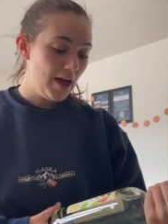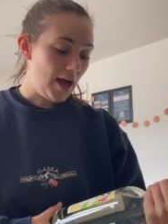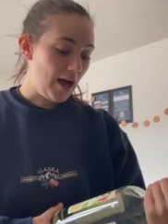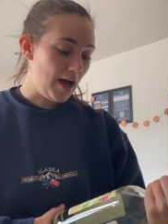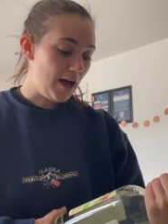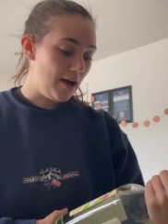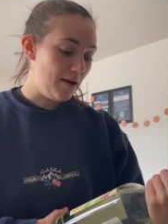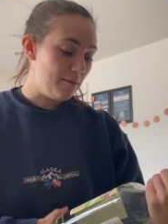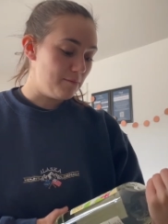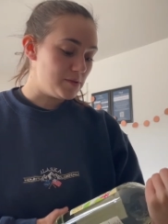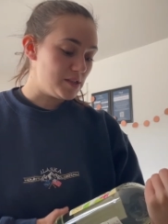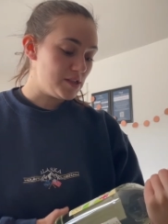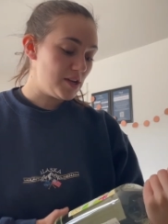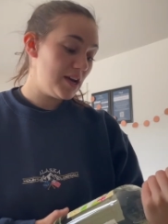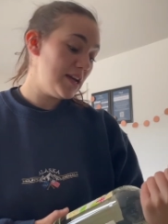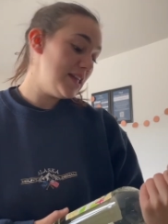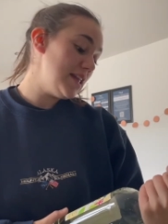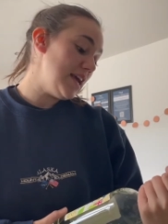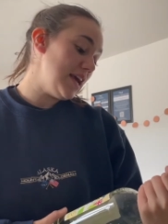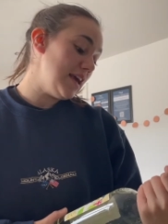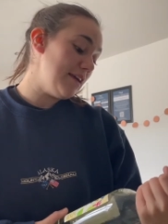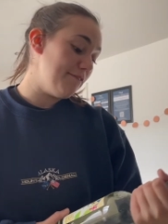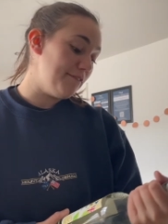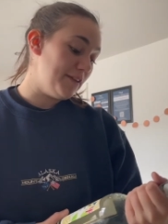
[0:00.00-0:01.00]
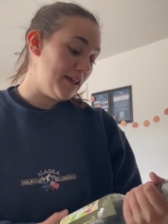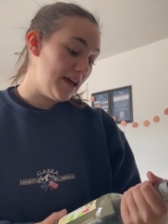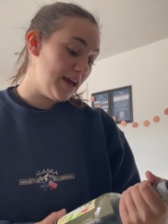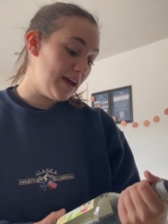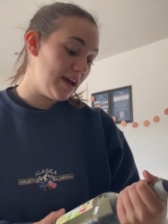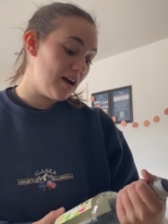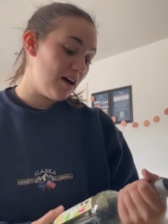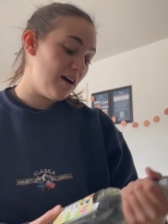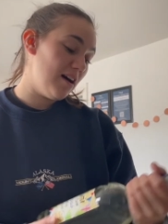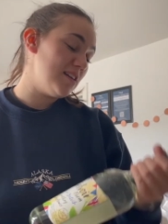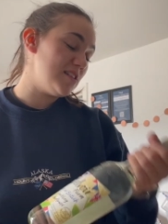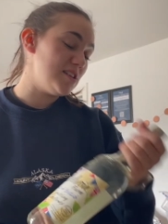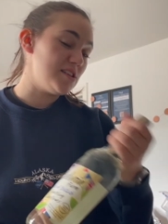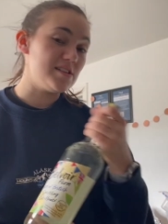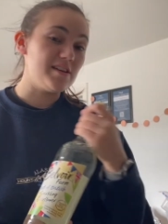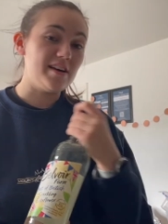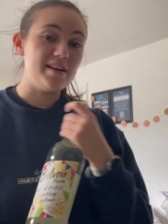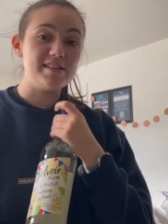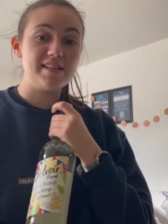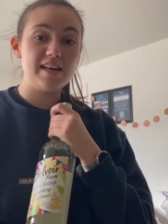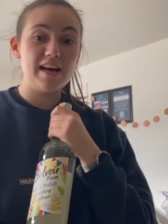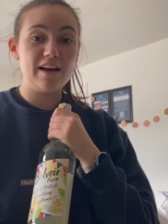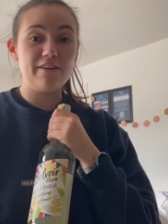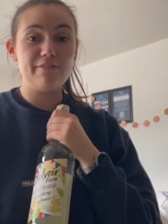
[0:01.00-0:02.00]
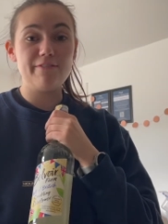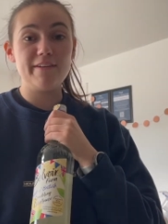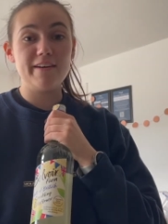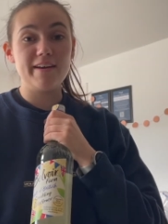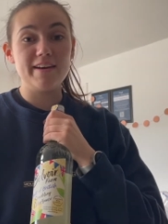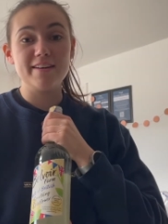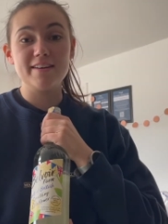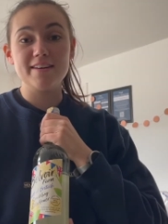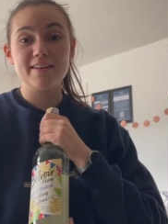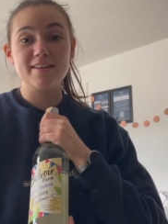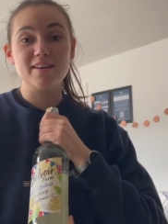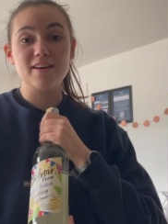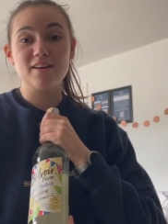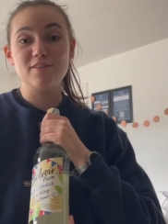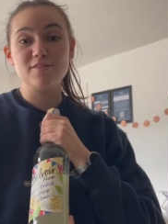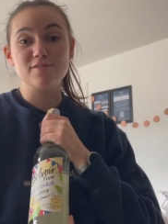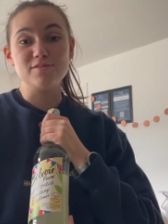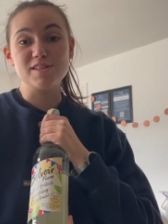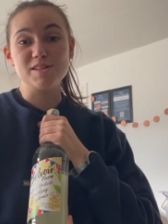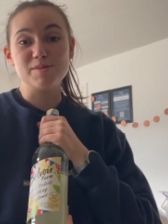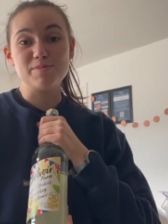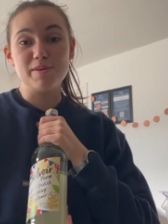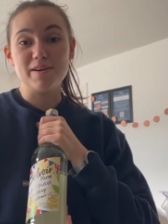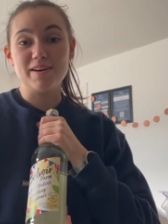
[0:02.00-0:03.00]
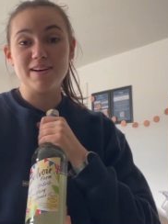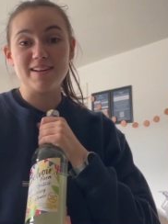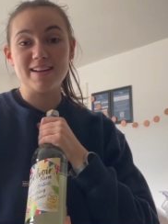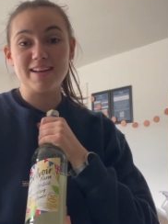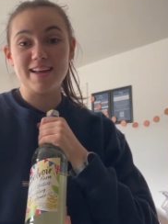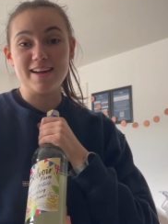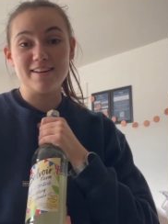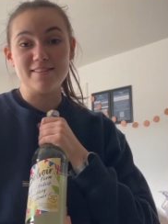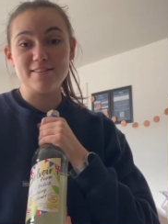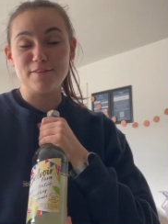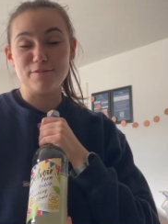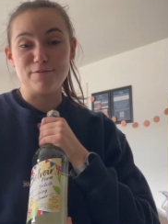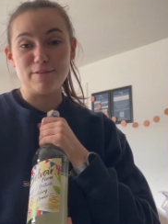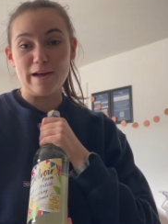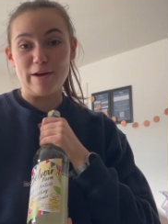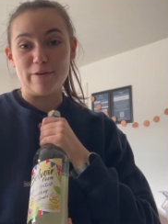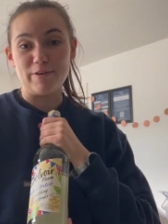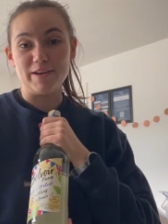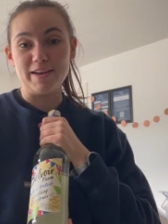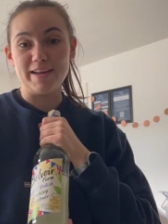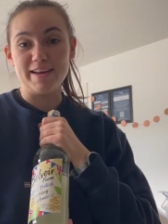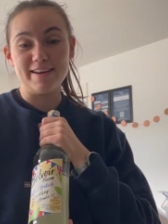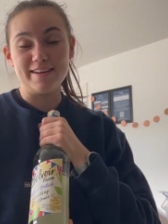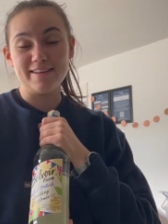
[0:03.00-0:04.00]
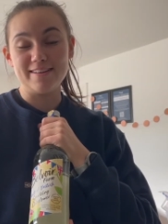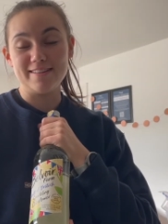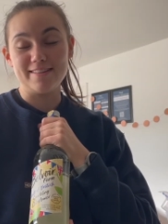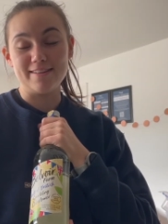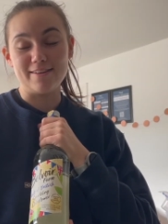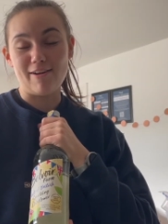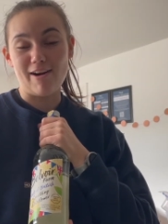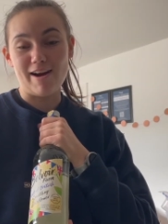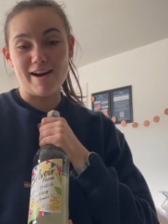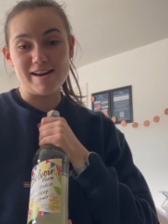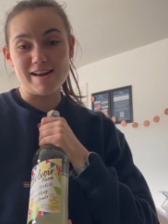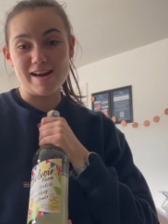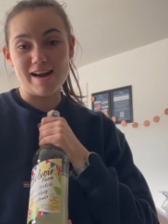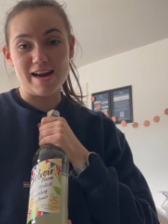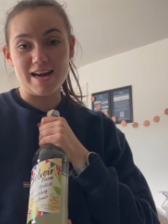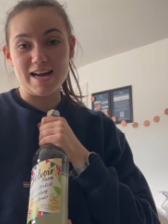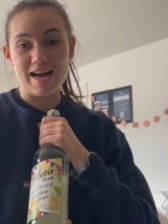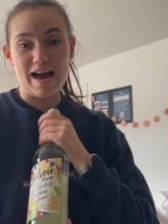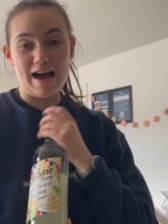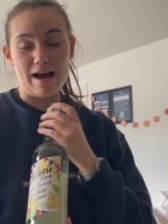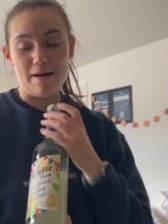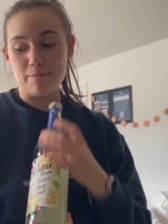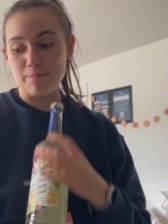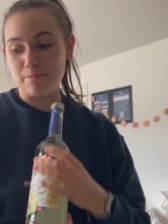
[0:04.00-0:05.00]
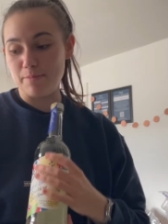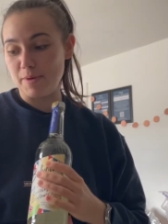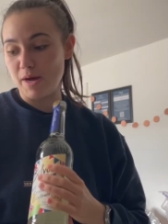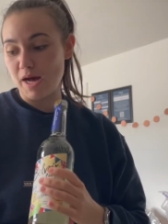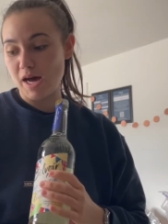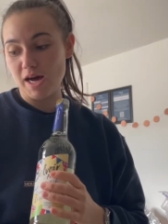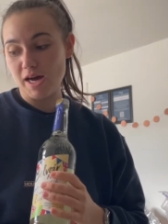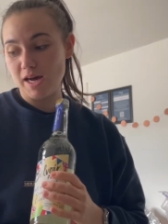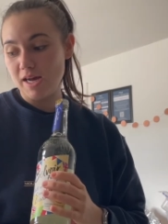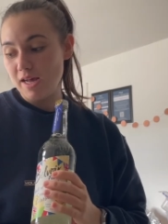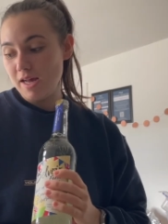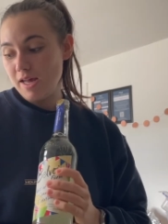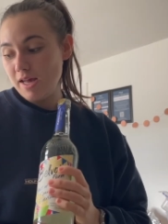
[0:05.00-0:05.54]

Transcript: Um, so in the evening, I just like to have like a cold sparkling elderflower, like the granny I am, but